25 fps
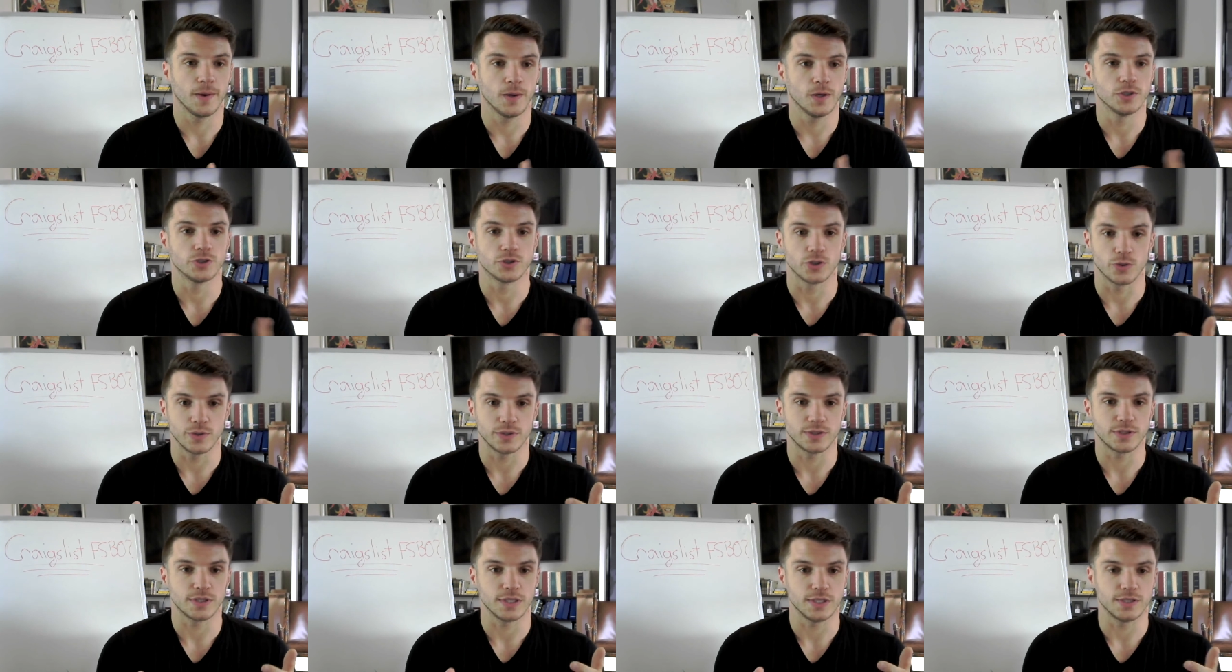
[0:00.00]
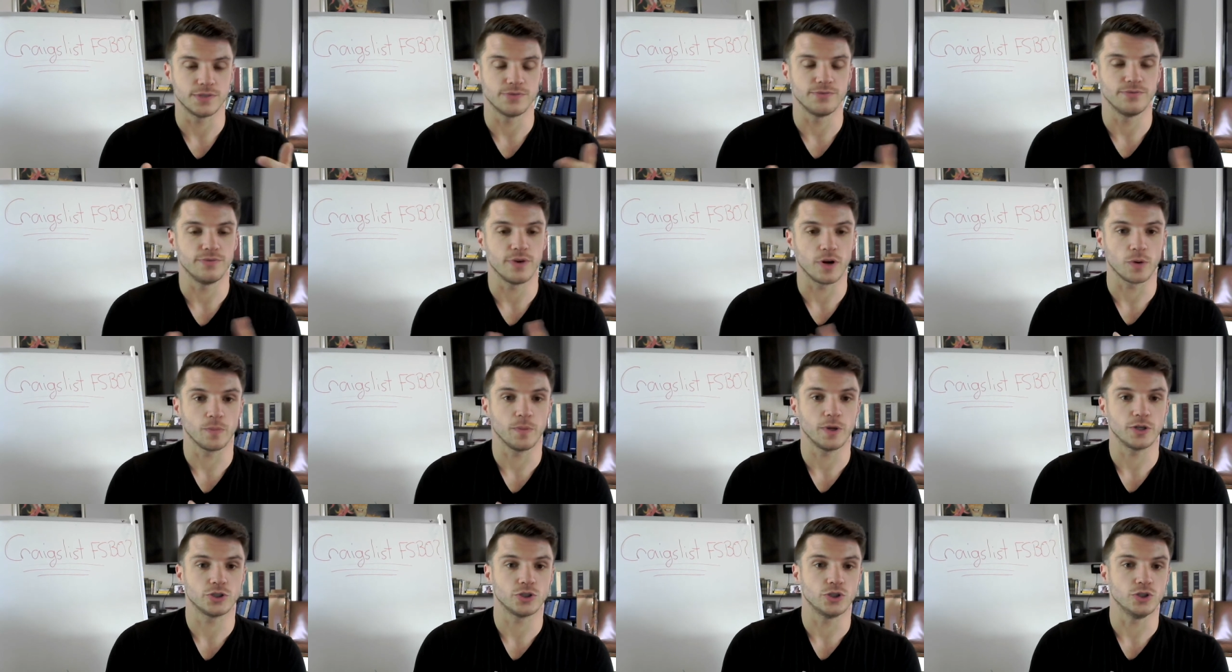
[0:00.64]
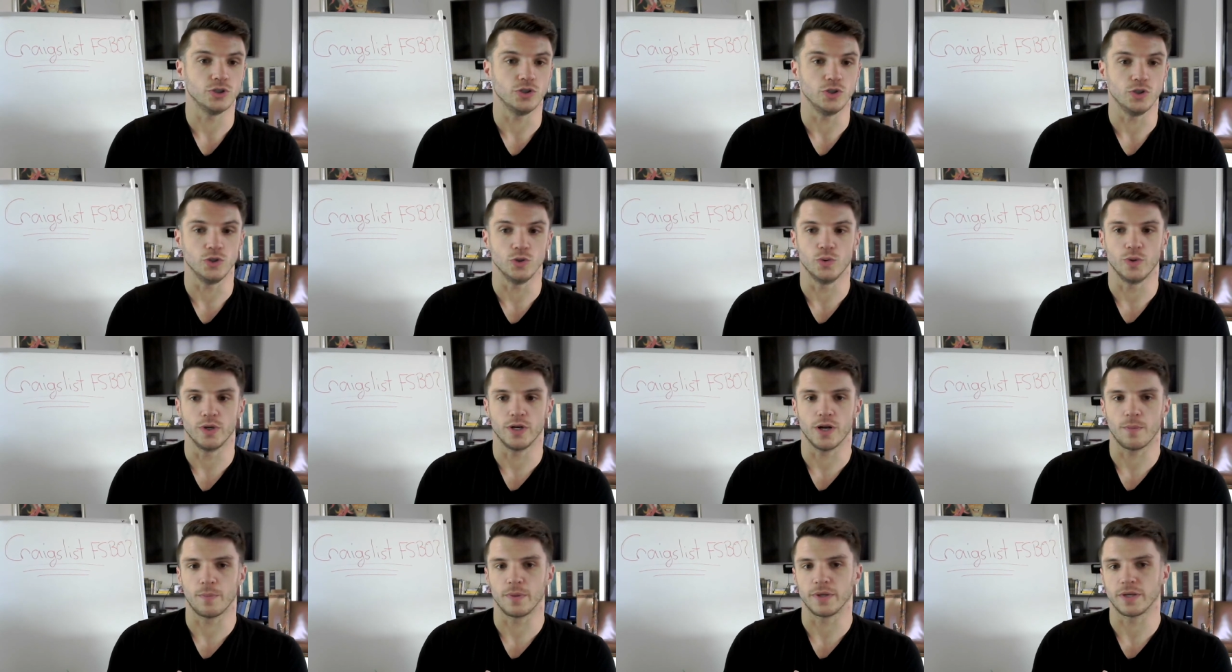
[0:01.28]
so it's, it's very much new
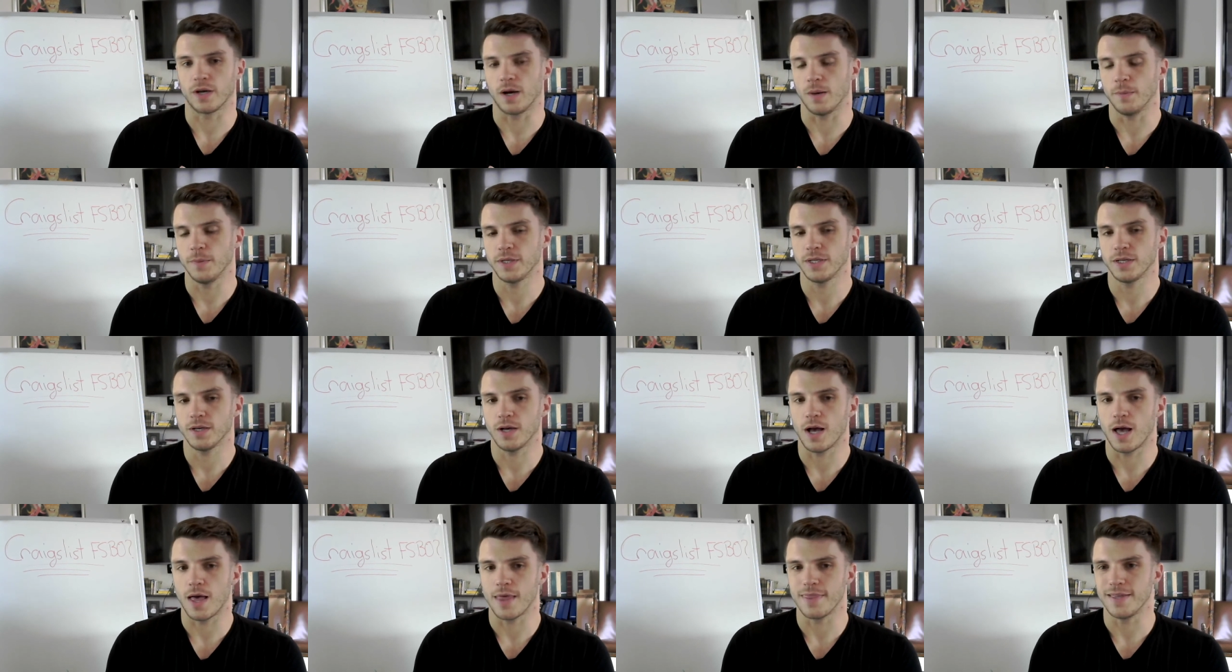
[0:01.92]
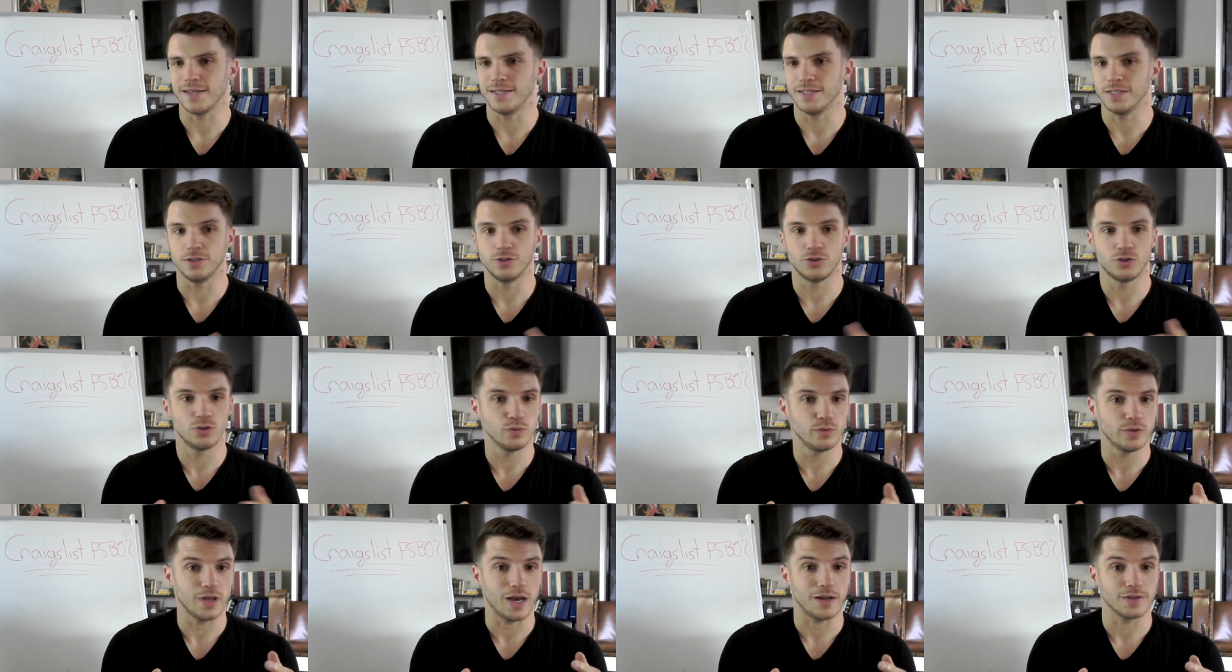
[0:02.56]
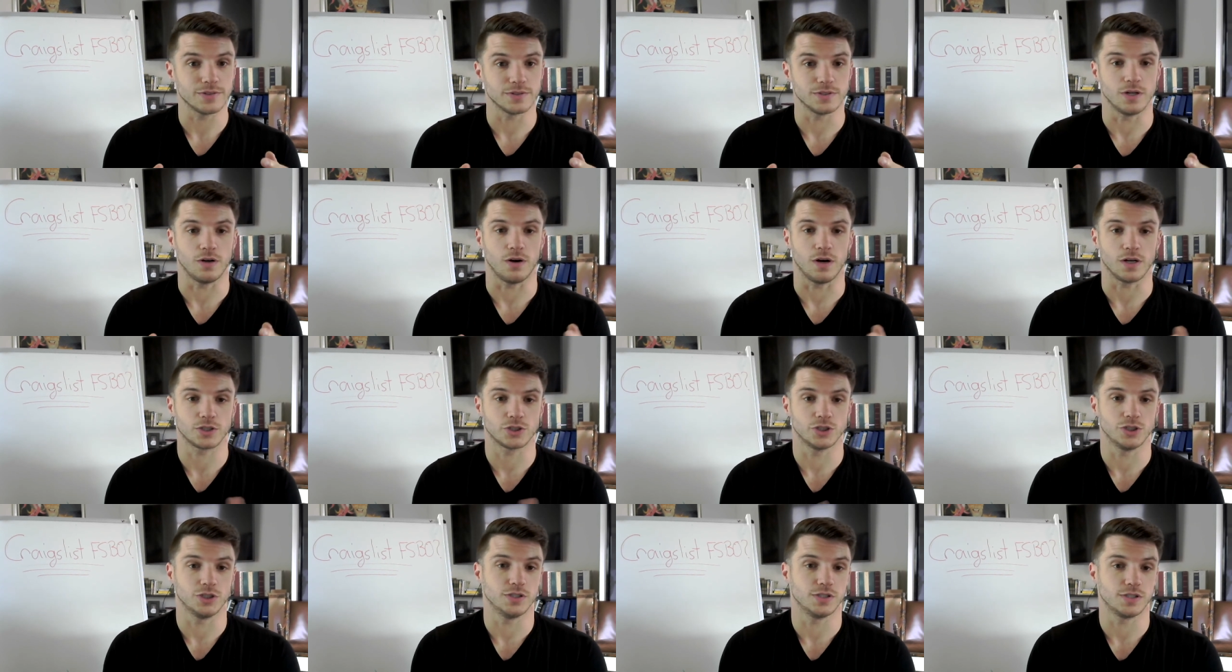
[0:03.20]
and up and coming. Uh, they did two thousand
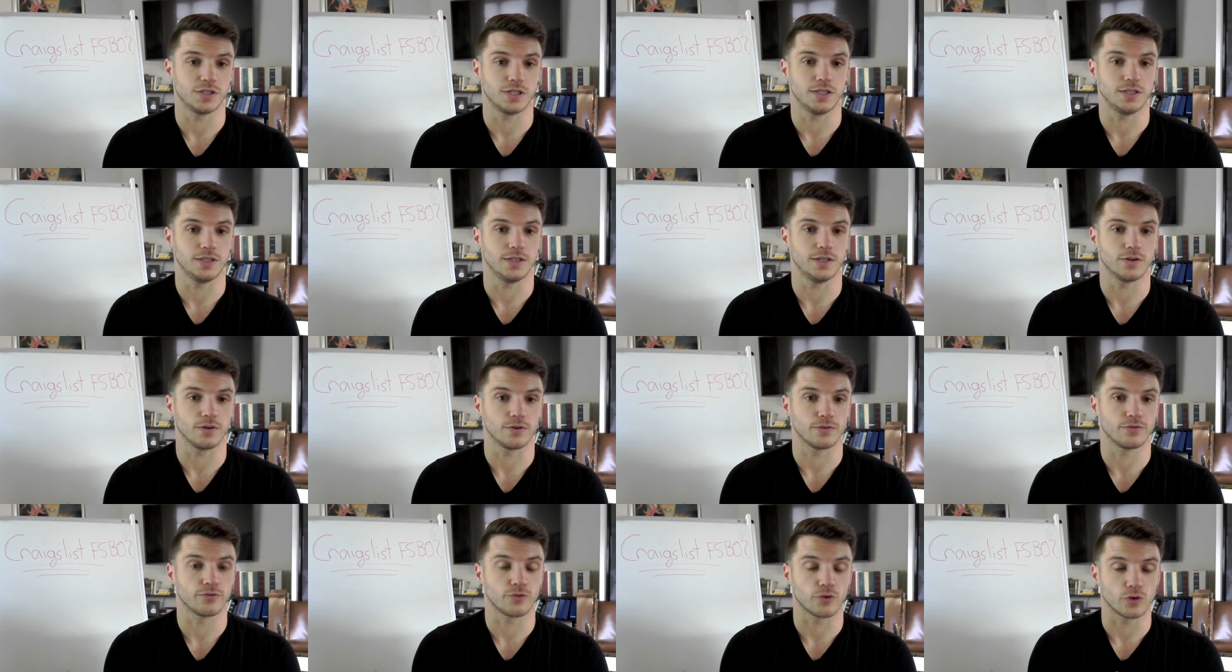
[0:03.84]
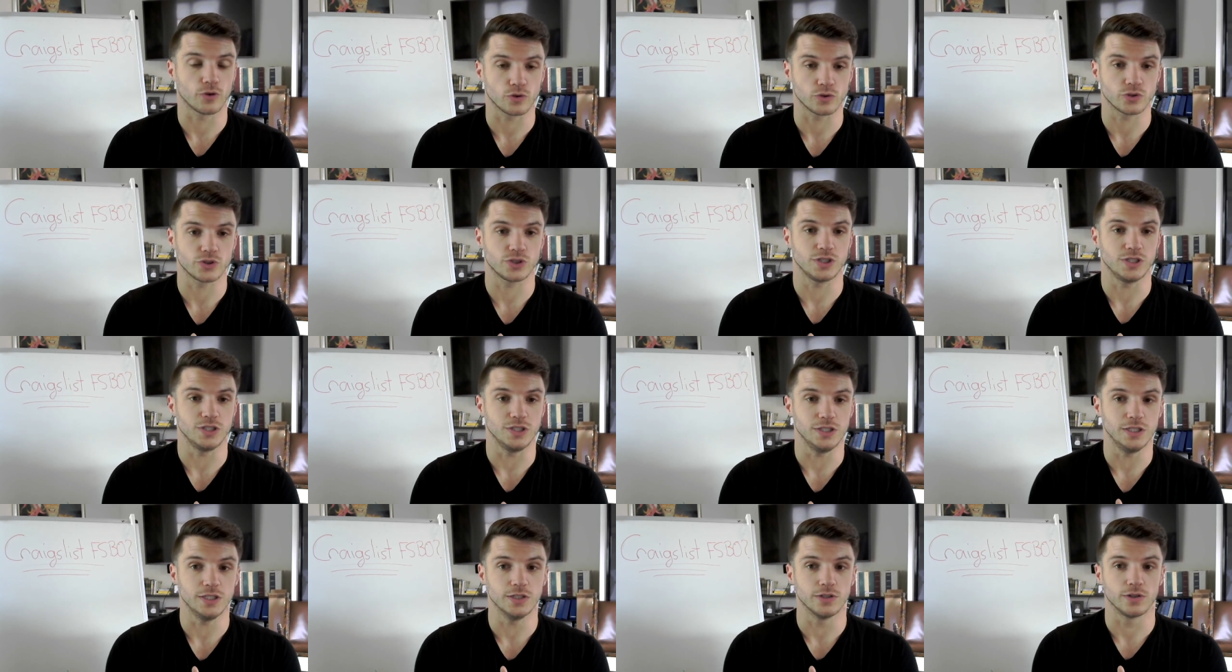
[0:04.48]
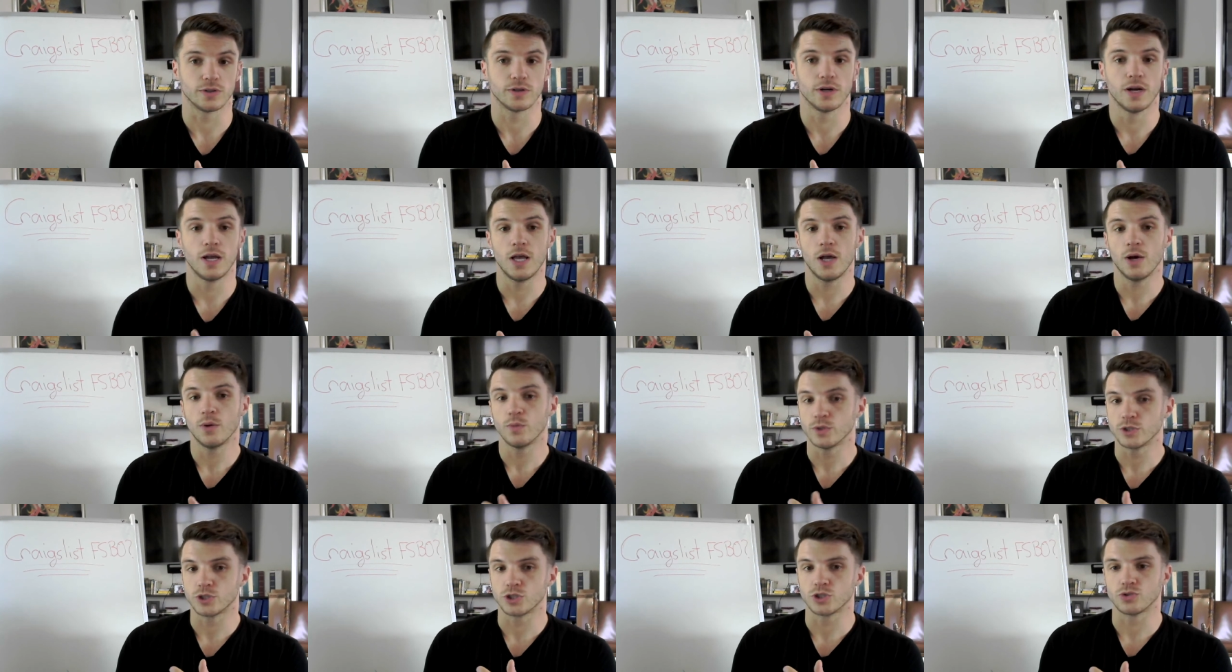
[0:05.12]
auctions in their first year,
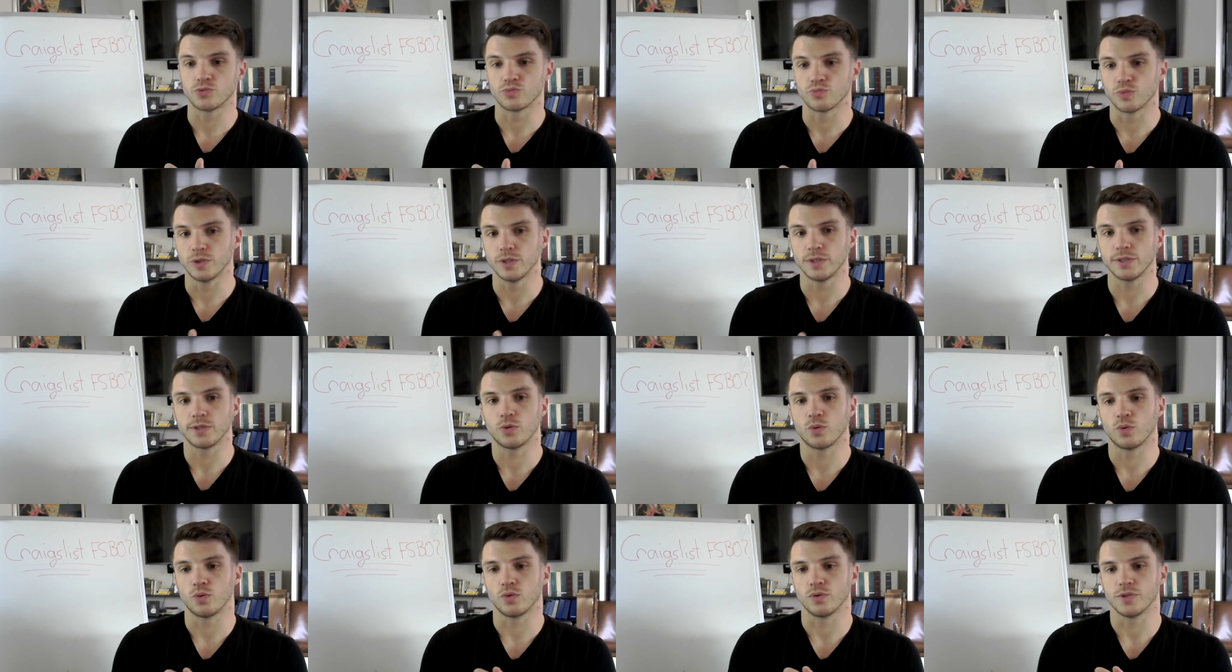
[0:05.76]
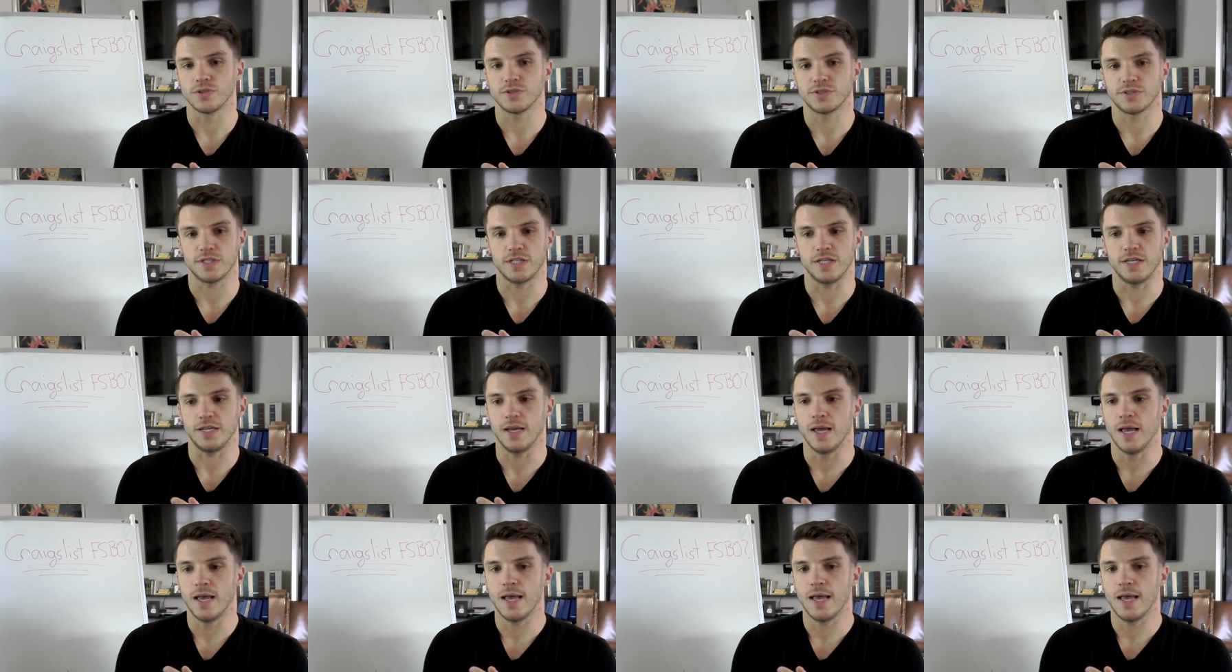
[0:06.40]
which is really cool to see.